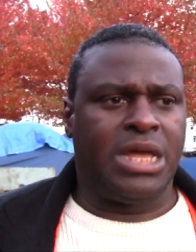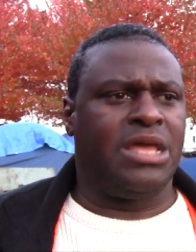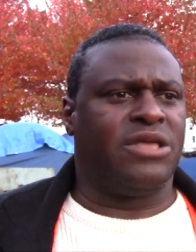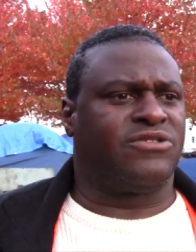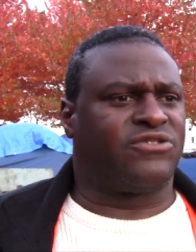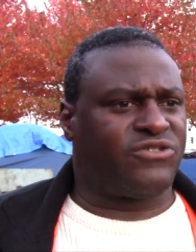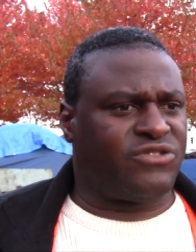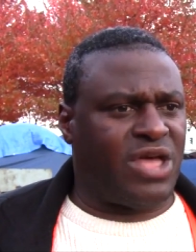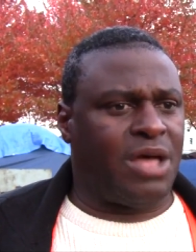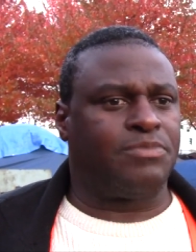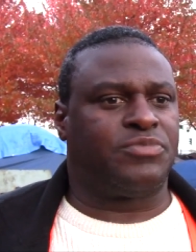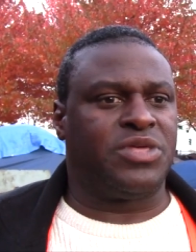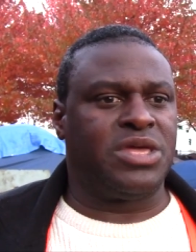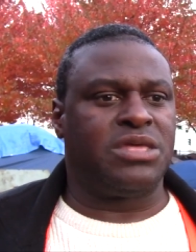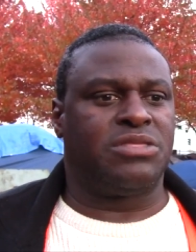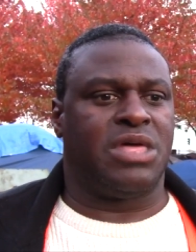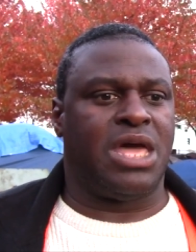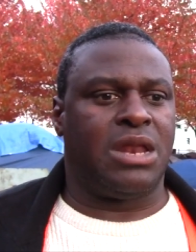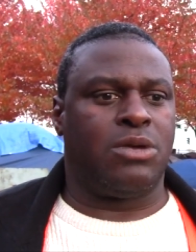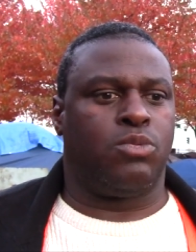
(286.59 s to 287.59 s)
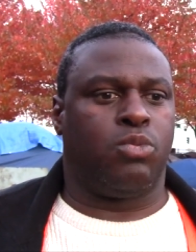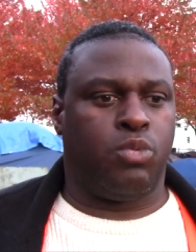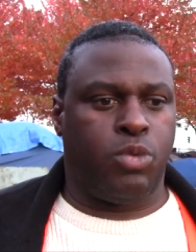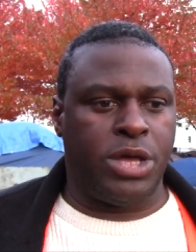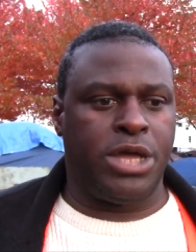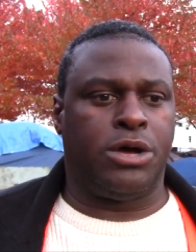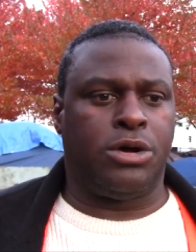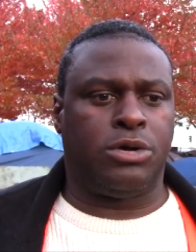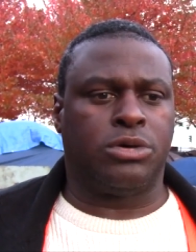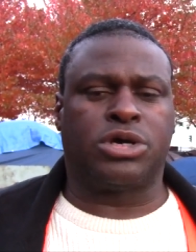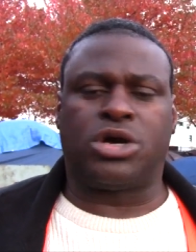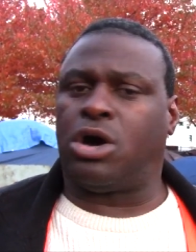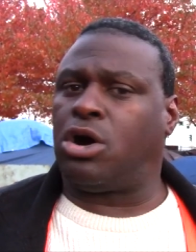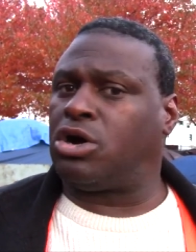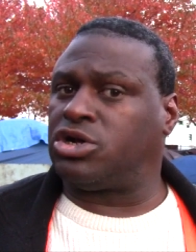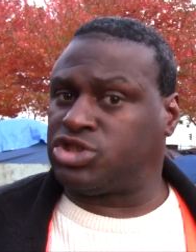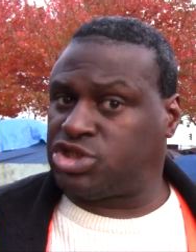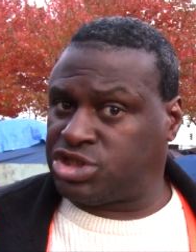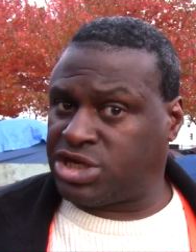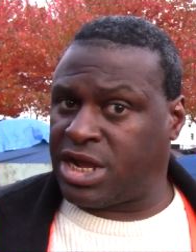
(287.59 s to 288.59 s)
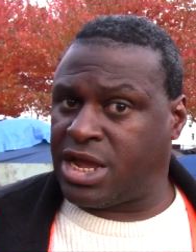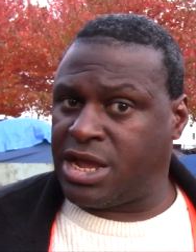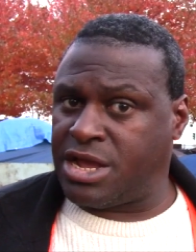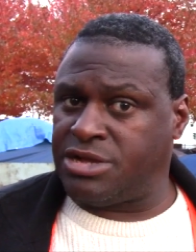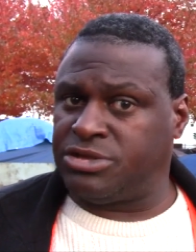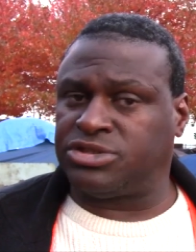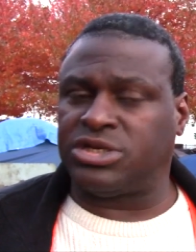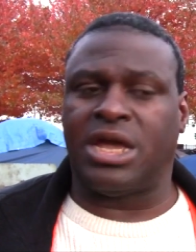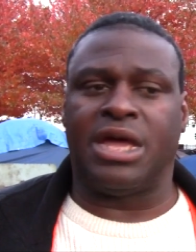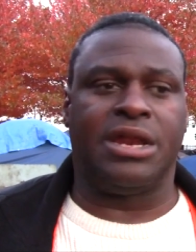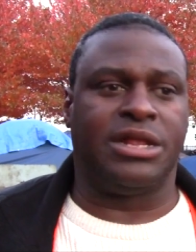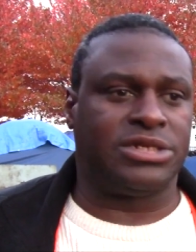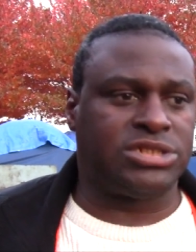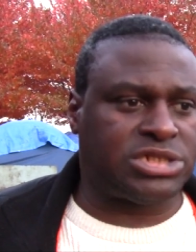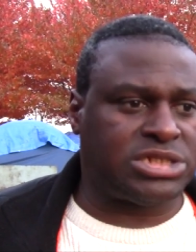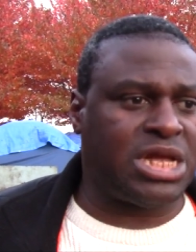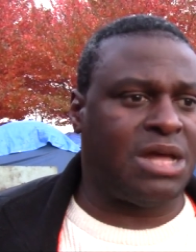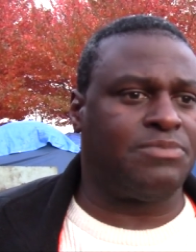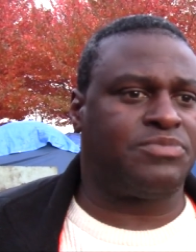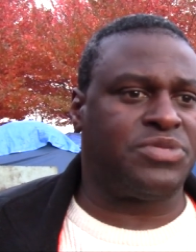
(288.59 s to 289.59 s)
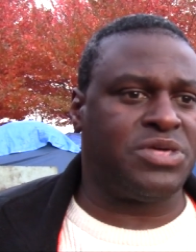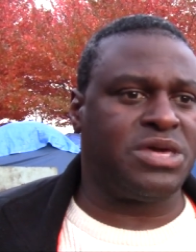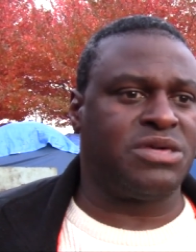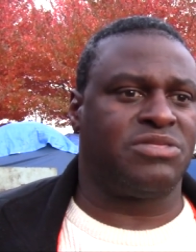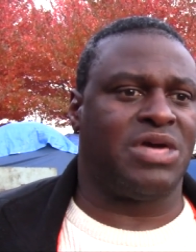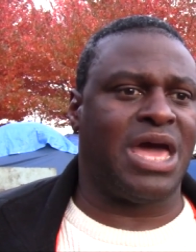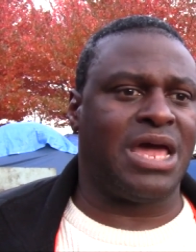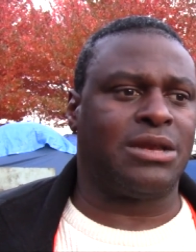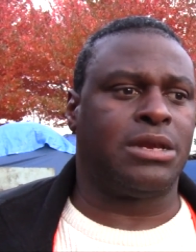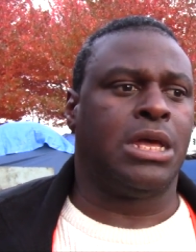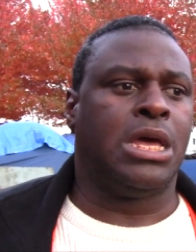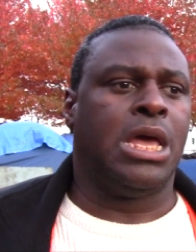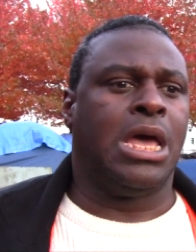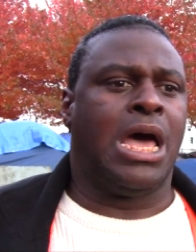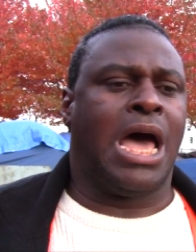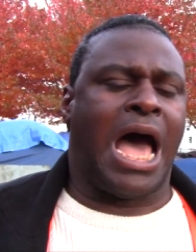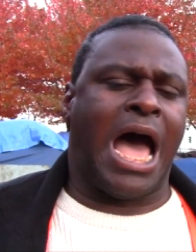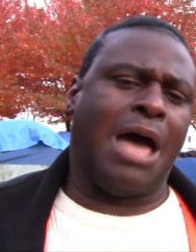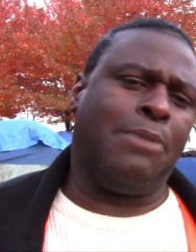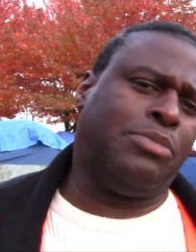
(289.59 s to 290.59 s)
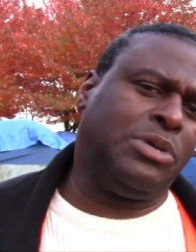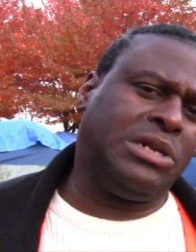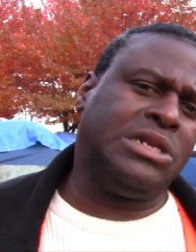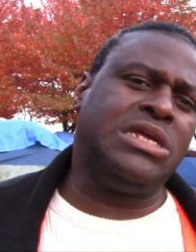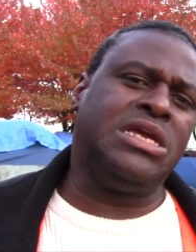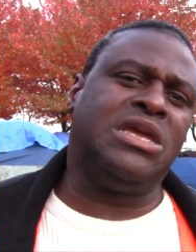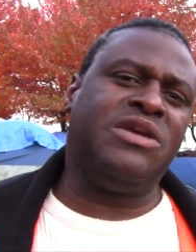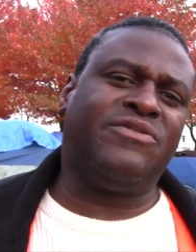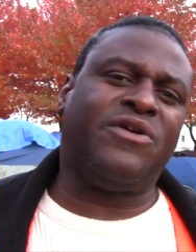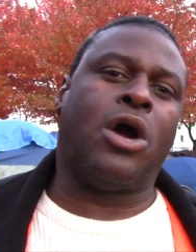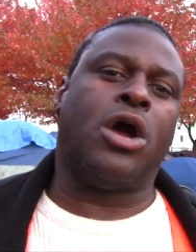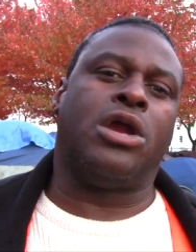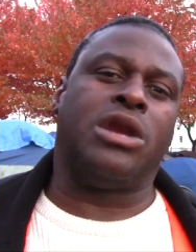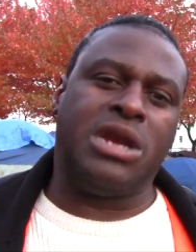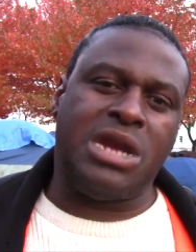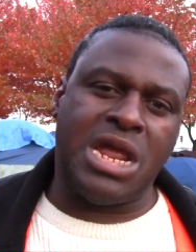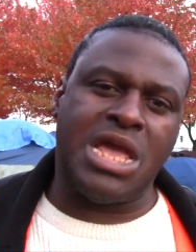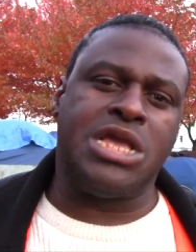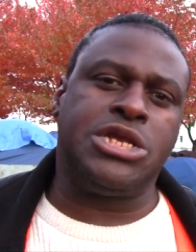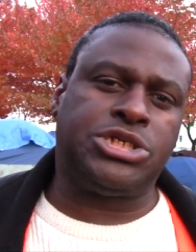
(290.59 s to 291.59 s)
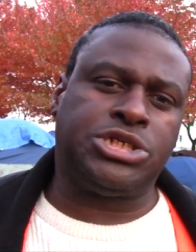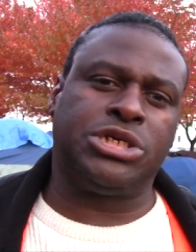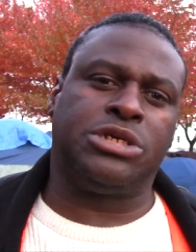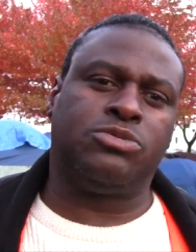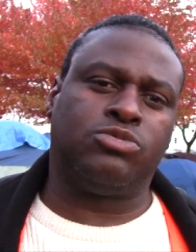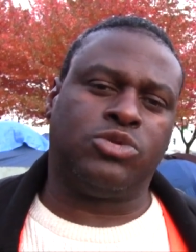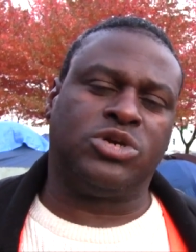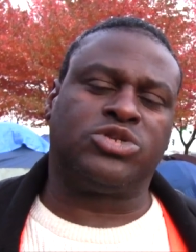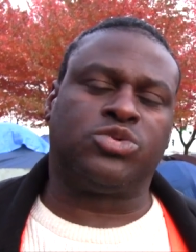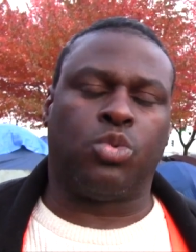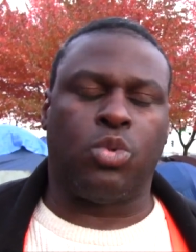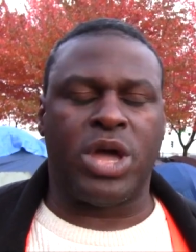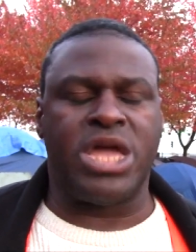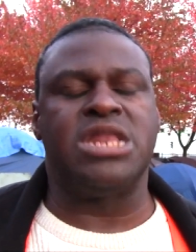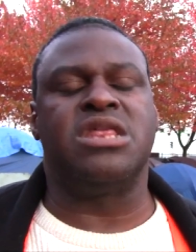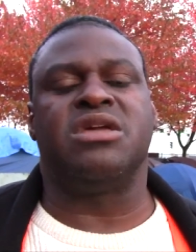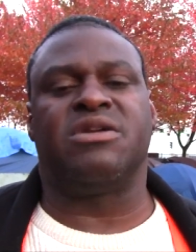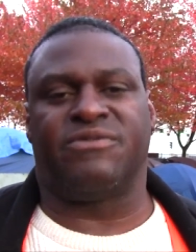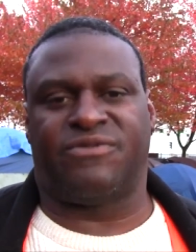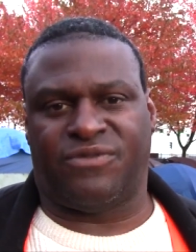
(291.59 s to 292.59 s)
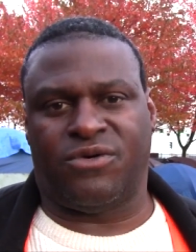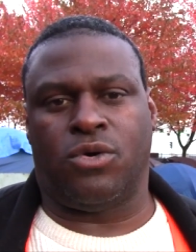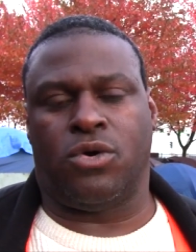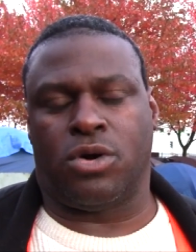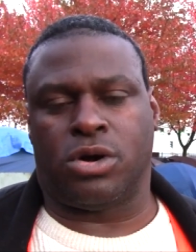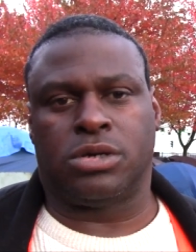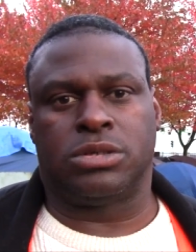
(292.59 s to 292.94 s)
It's something that will cause change, and it's something that I believe our nation was waiting for.